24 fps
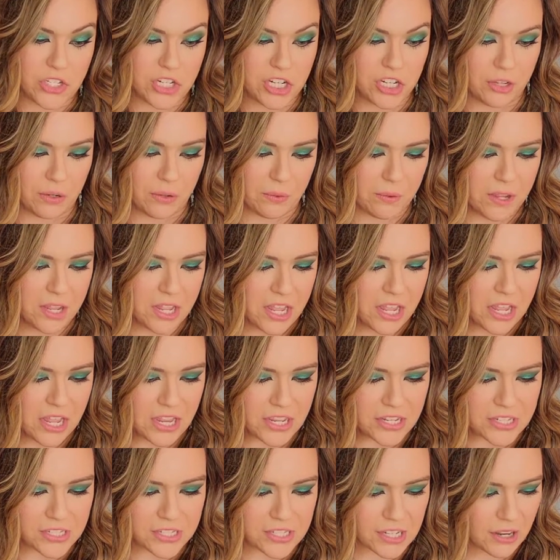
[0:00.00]
too.
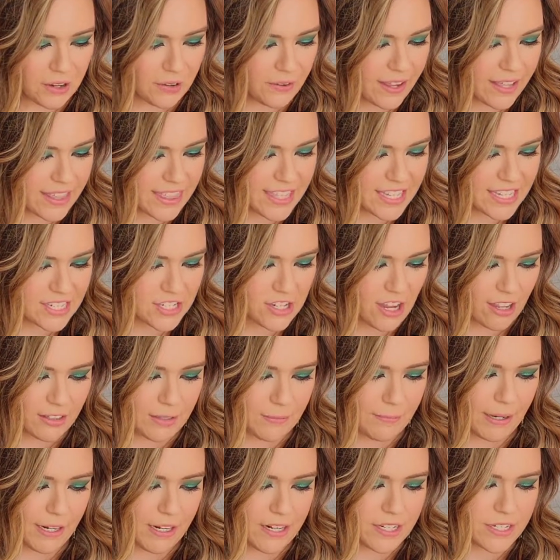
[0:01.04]
So this
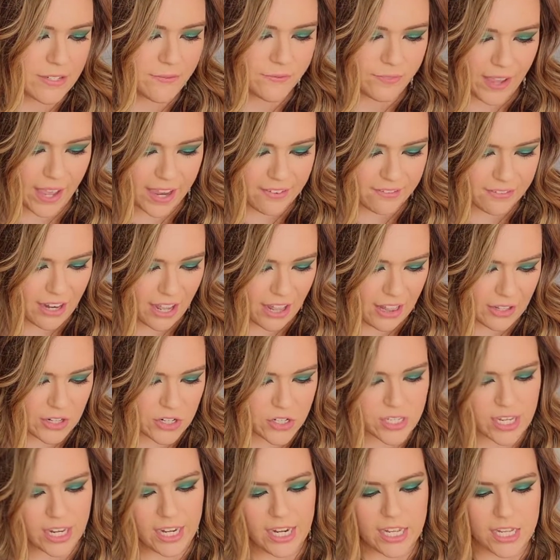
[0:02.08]
chocolate bar is
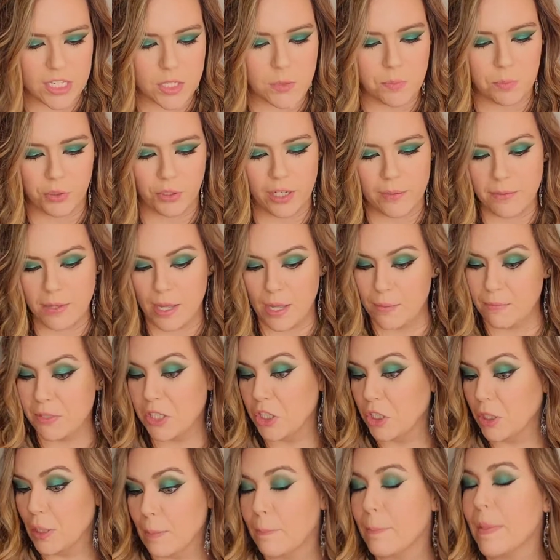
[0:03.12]
$5 in it's premium
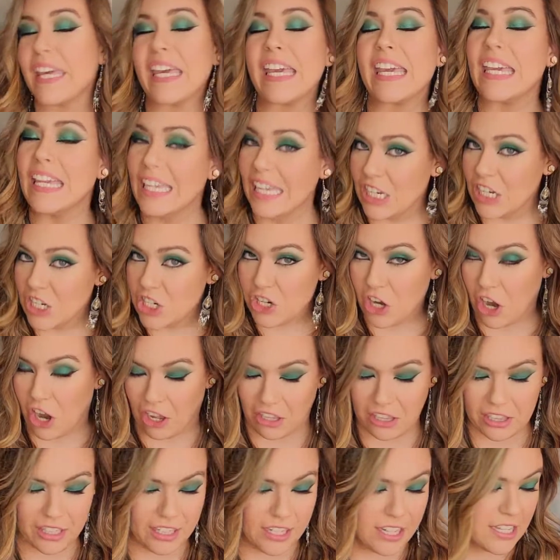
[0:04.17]
European
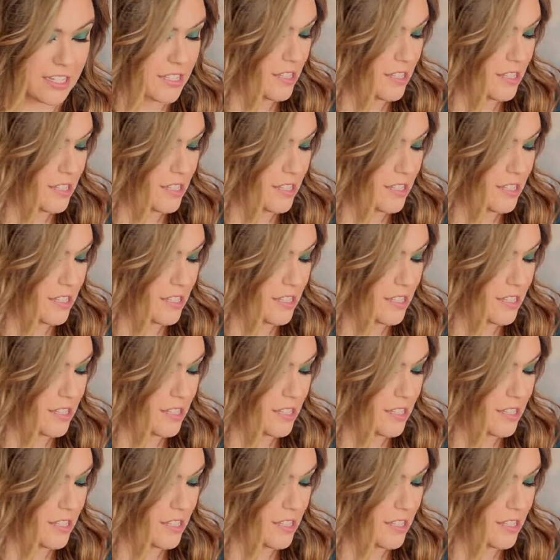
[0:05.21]
chocolate, it